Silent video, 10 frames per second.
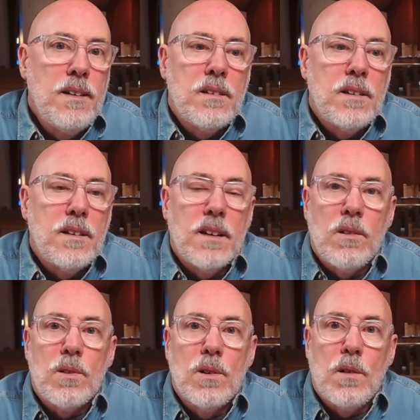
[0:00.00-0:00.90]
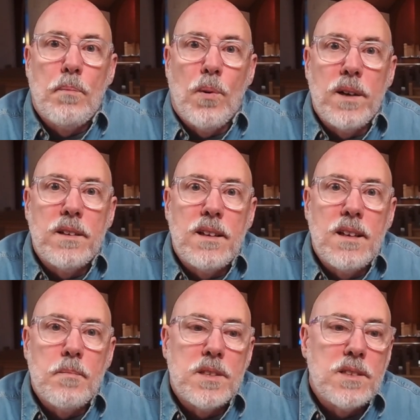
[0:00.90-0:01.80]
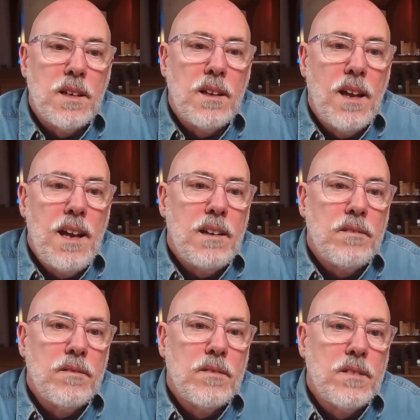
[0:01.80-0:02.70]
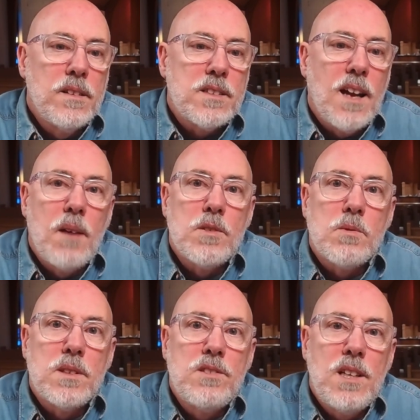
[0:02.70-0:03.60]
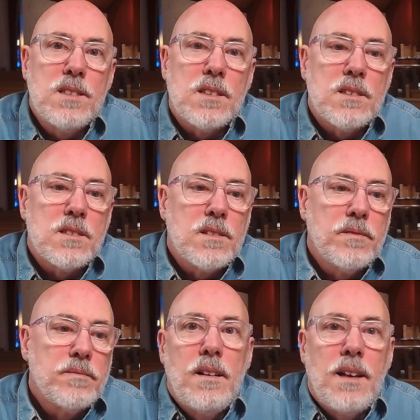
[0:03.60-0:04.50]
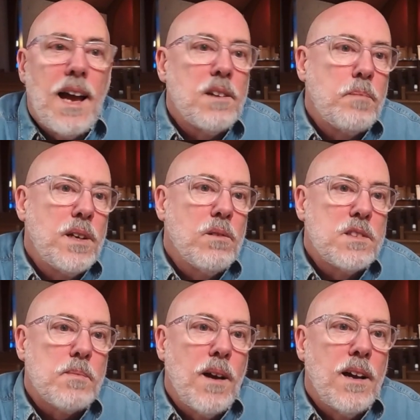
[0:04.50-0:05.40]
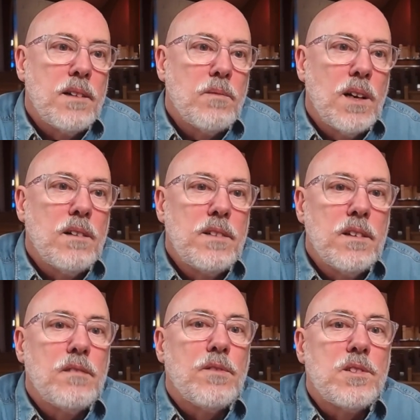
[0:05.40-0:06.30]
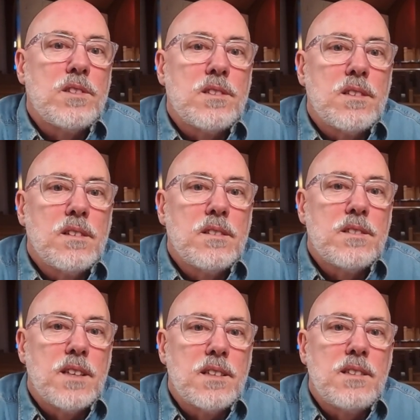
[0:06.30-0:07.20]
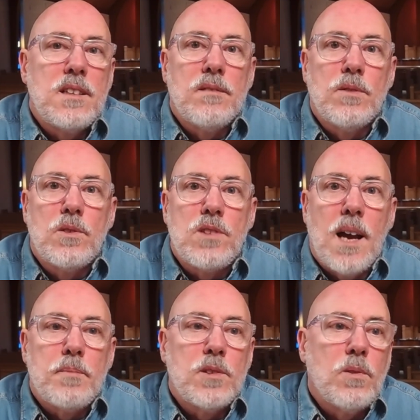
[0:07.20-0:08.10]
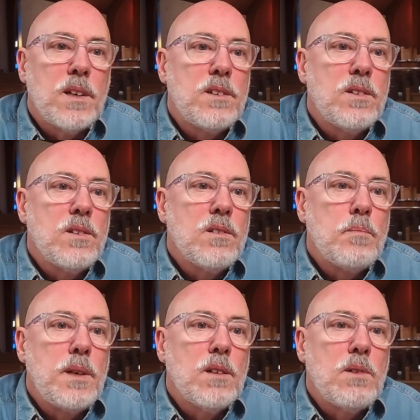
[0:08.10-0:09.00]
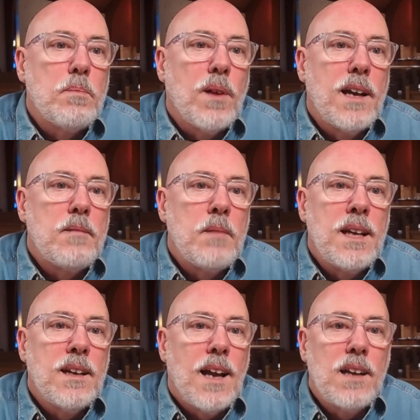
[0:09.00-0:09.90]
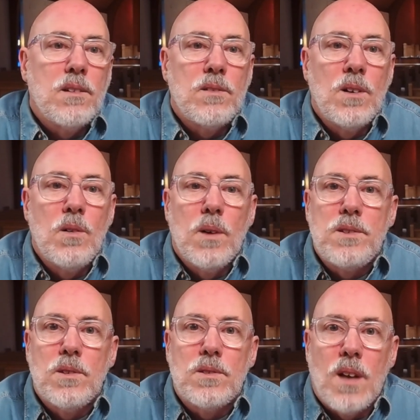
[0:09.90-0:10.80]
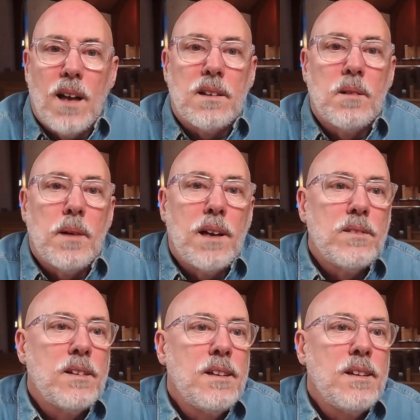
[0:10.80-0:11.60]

And a little girl pointed to him and said, Hey, this guy was with Jesus. And how did Peter respond? Well, here in verse 60 of Luke chapter 22, Peter replied, Man, I don't know what you're talking about.